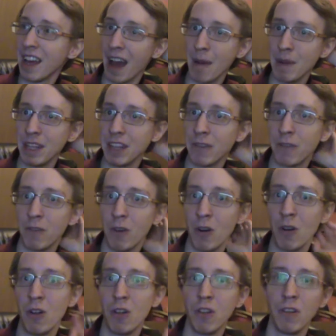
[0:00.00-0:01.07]
I mean, the
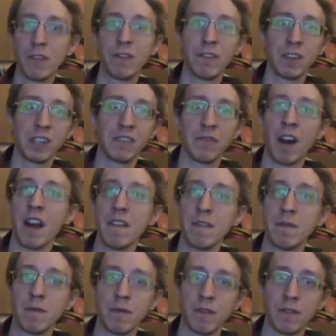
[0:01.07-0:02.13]
whole first
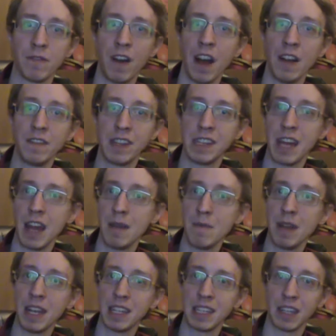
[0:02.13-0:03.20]
5 to 10
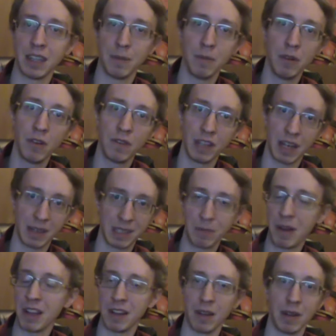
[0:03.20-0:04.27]
minutes of the movie, it's
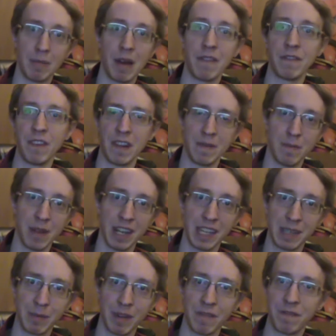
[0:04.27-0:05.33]
probably only about 5
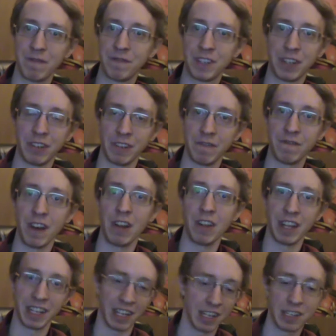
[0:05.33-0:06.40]
minutes, but it certainly felt
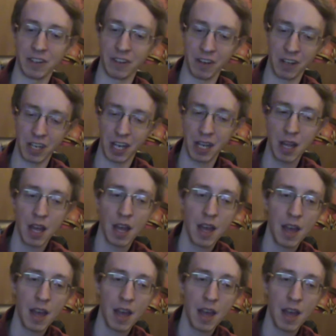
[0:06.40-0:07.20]
like an eternity,